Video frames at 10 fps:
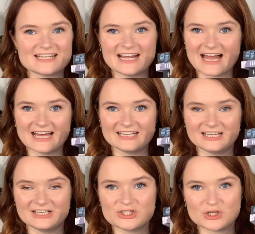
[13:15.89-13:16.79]
that I
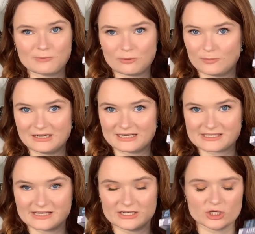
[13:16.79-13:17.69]
added to my Ruby
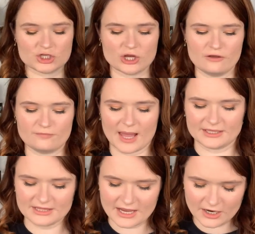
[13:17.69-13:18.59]
Dixon shelf
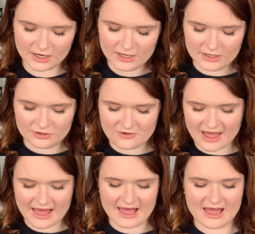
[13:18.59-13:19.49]
back there. You
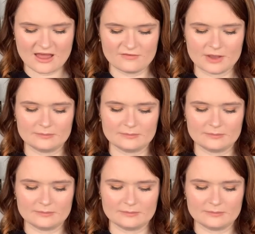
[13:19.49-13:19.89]
have